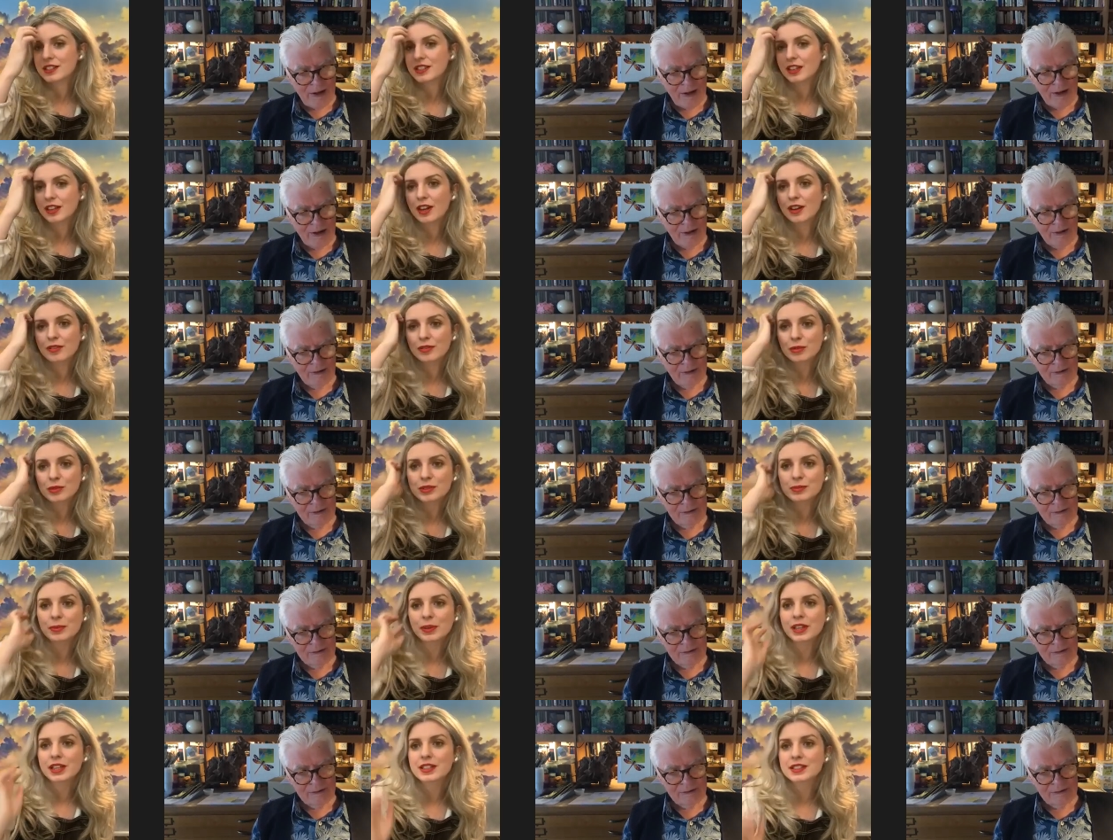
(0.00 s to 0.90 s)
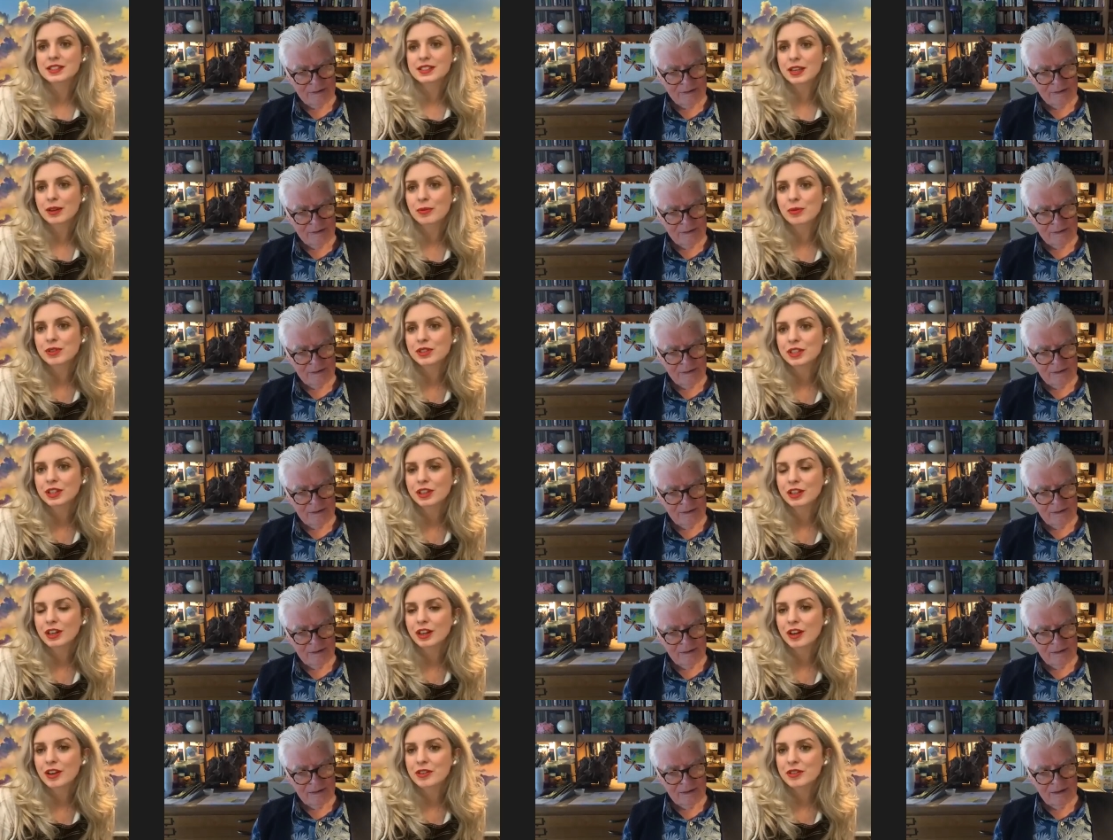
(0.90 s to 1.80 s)
Speaker 1: as the cover was because they wanted
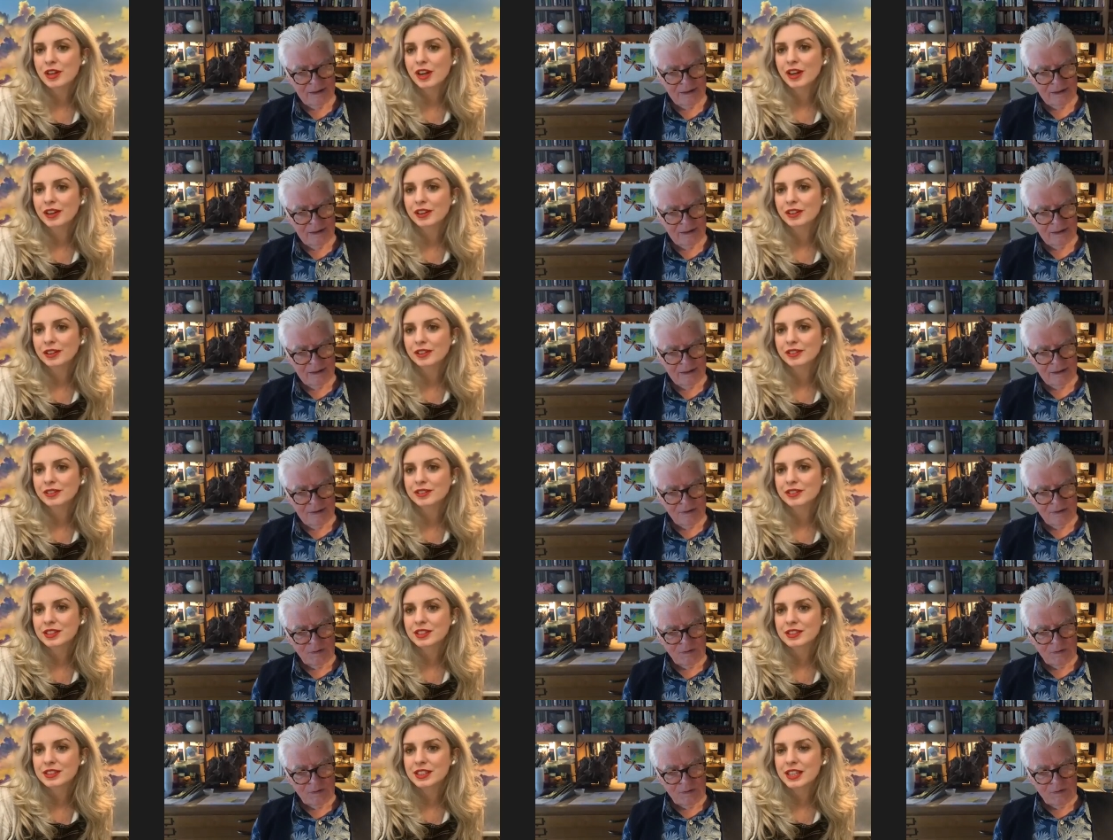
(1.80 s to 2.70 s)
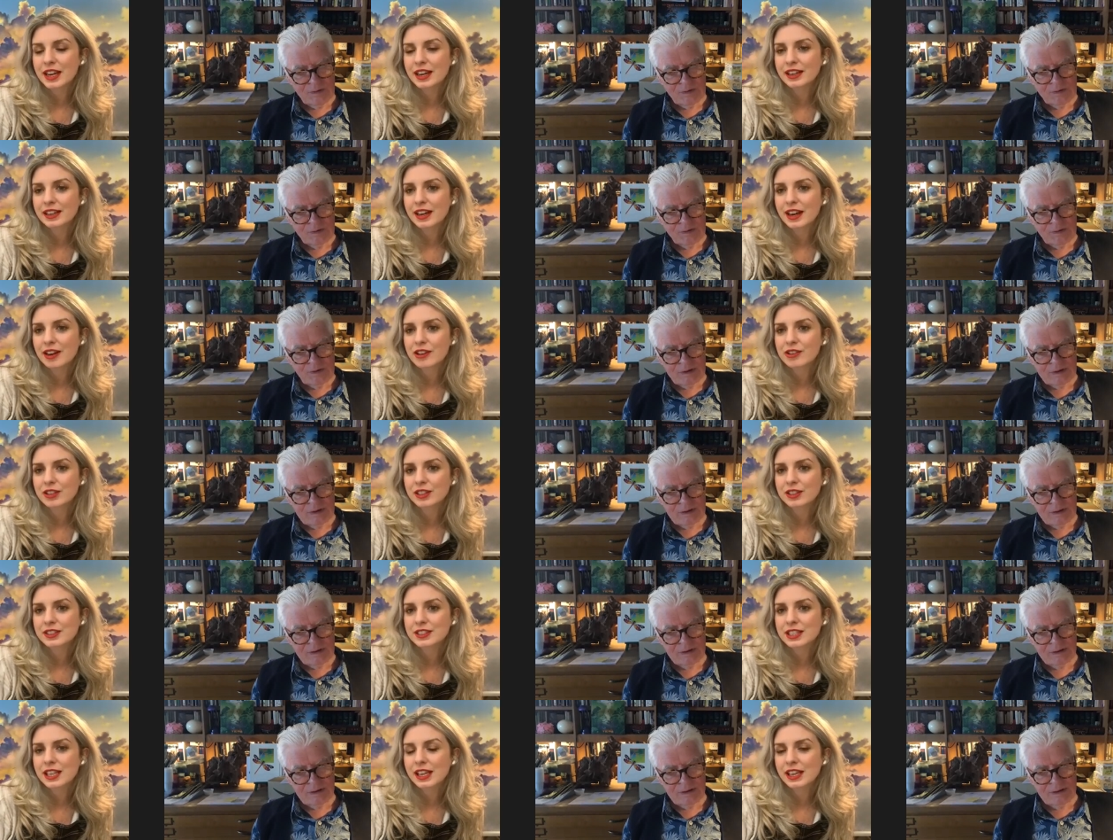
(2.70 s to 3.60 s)
the logo to stand out
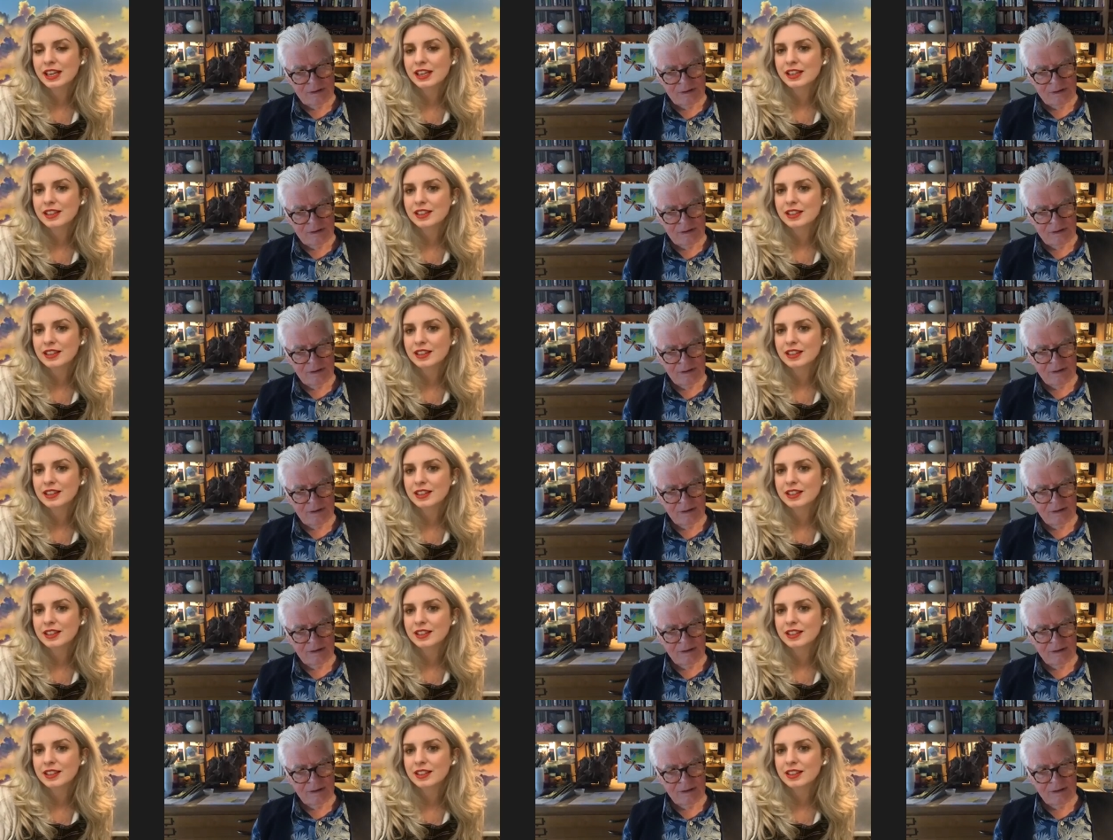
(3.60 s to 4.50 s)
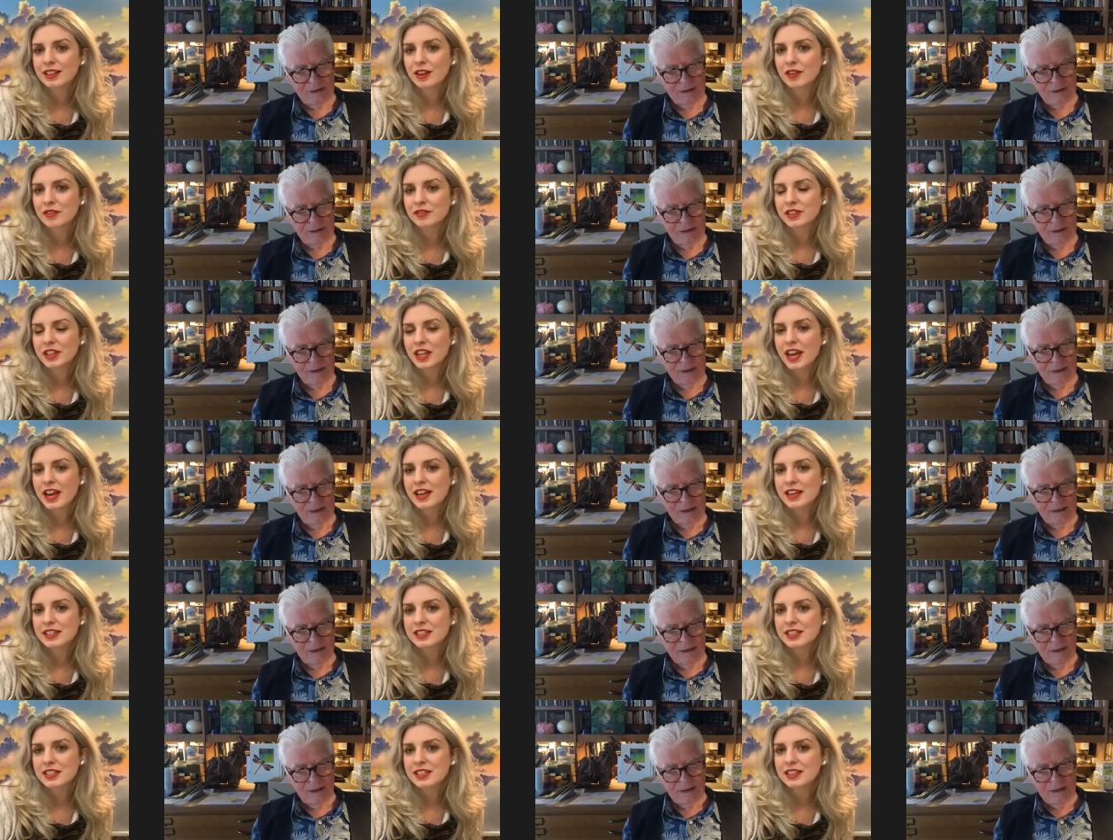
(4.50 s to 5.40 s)
because they loved
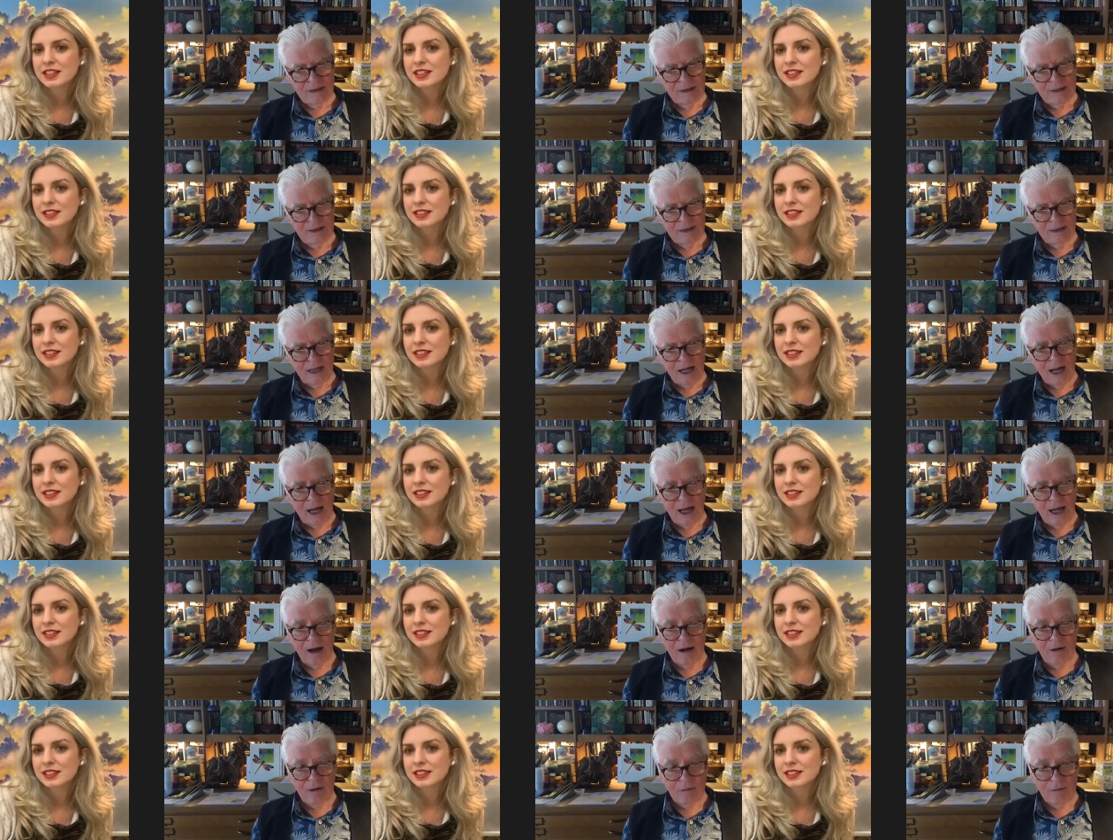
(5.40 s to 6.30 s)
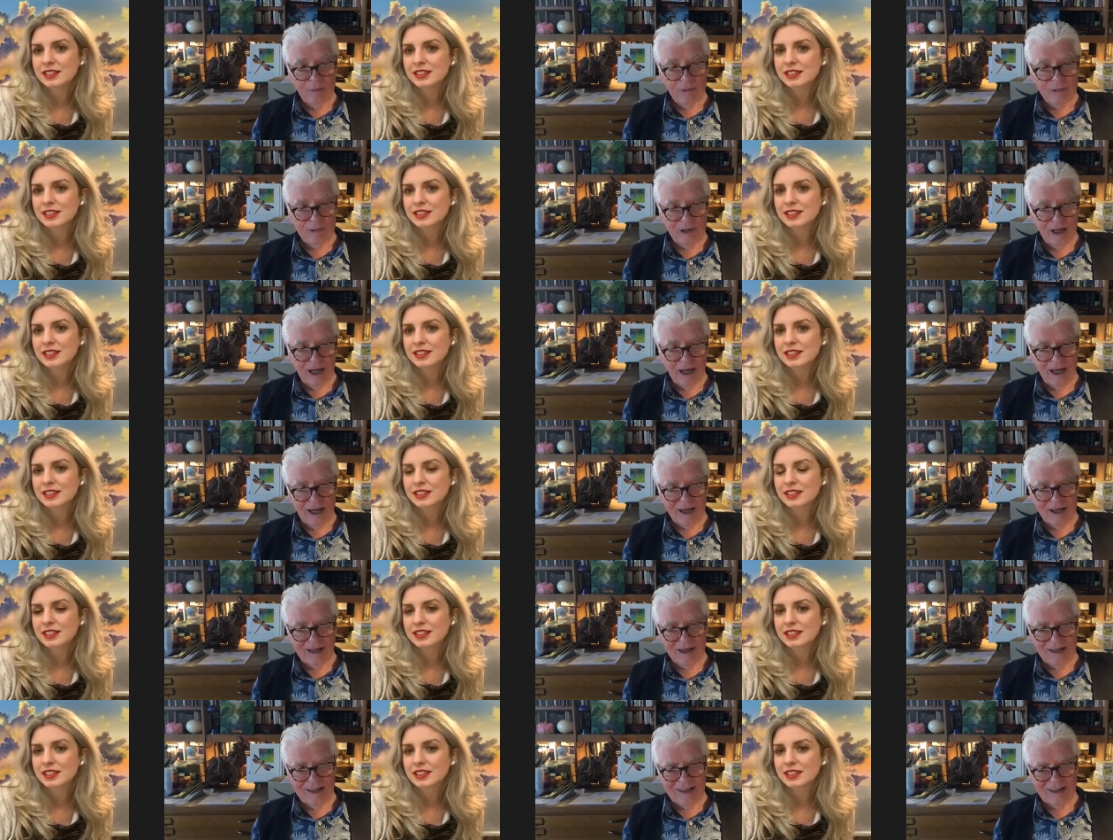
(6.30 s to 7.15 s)
that.
Speaker 2: I hope. Yeah.